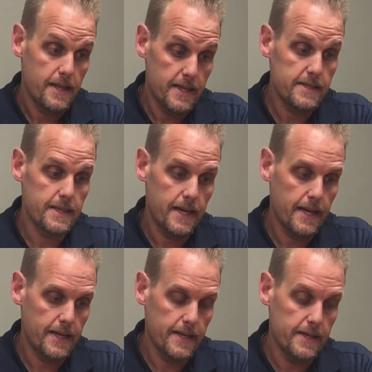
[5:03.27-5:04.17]
this
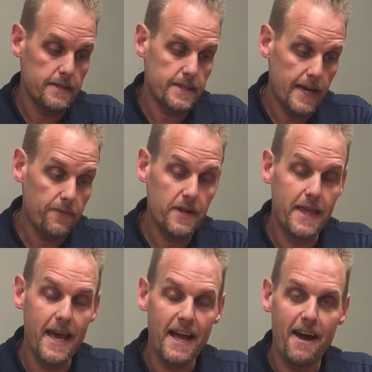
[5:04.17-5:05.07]
thing is
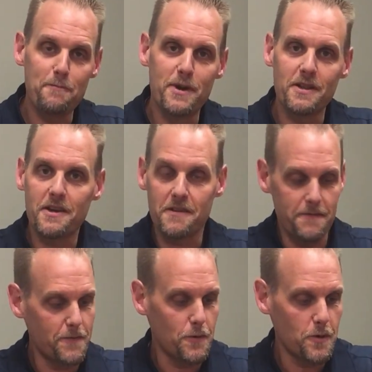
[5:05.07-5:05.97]
everything I've been looking
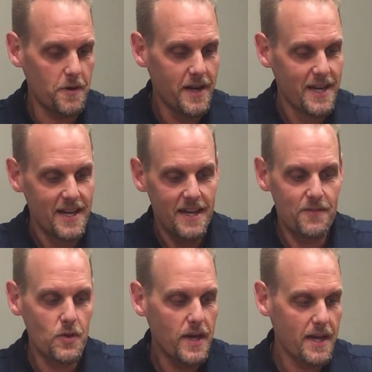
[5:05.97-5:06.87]
for. If
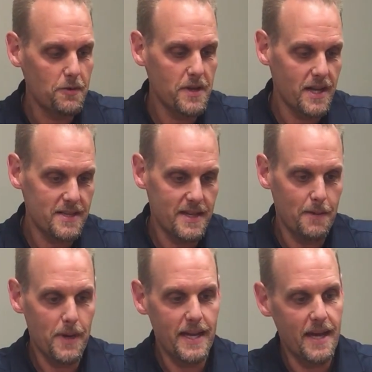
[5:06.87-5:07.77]
you can't realize
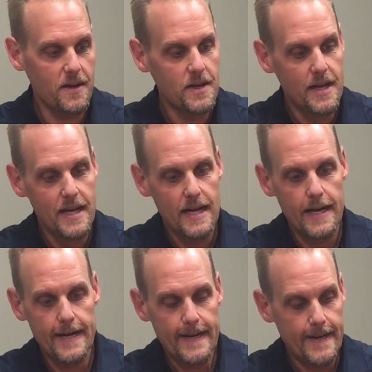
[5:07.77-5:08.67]
that by now,
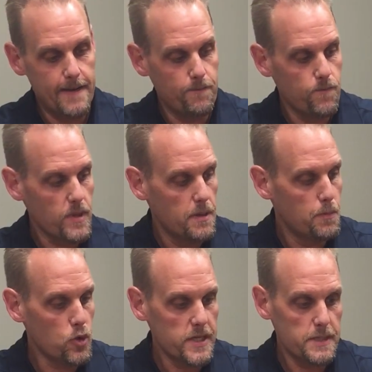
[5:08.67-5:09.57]

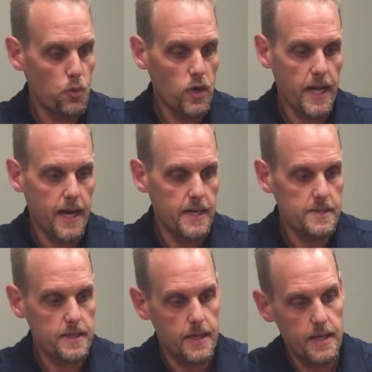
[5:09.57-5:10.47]
multi-sport
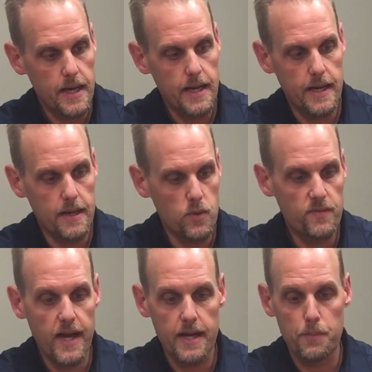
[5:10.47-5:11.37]
guys, we've
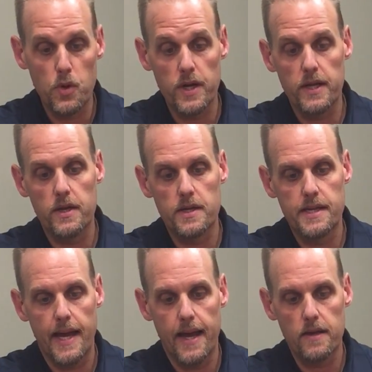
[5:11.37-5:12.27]
got a pretty good
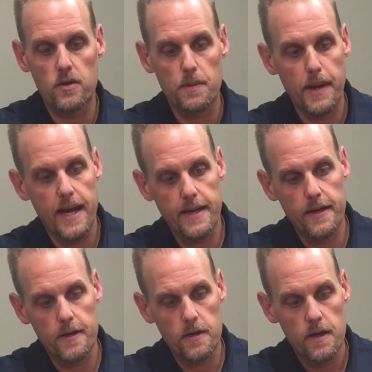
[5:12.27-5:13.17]
tag on the back
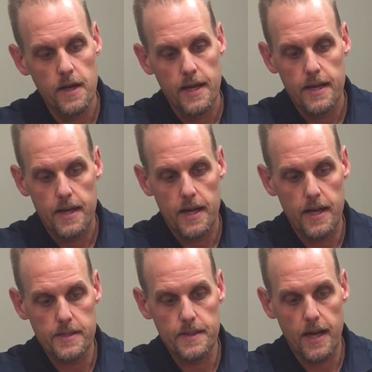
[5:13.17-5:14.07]
here.
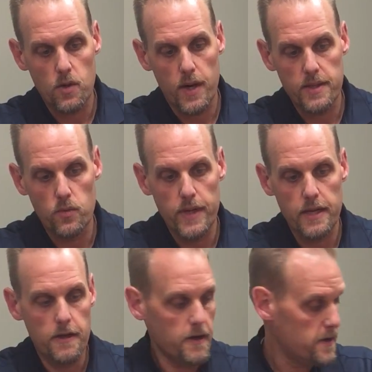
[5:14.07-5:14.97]
It's not quite the
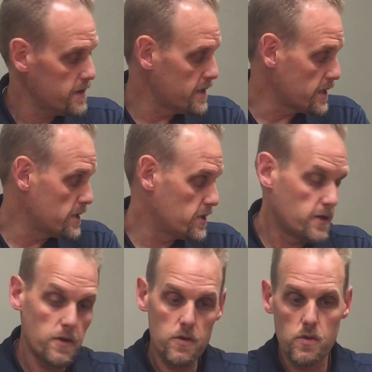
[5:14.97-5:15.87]
Rincon, the
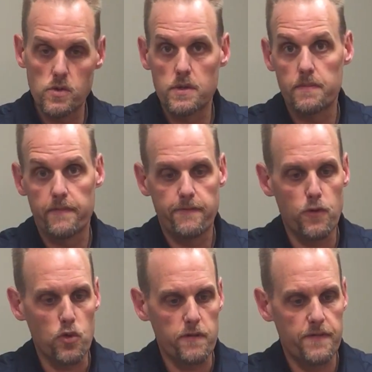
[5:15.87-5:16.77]
huge
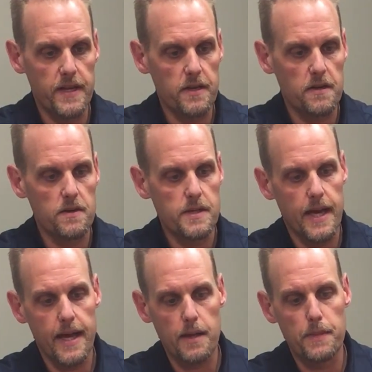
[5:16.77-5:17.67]
4-finger
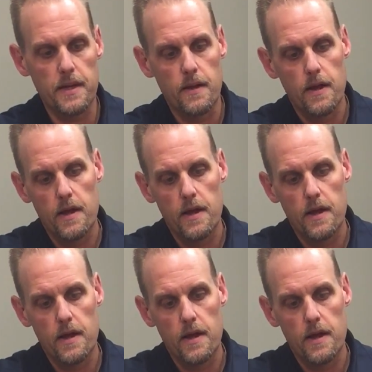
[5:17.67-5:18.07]
tag, but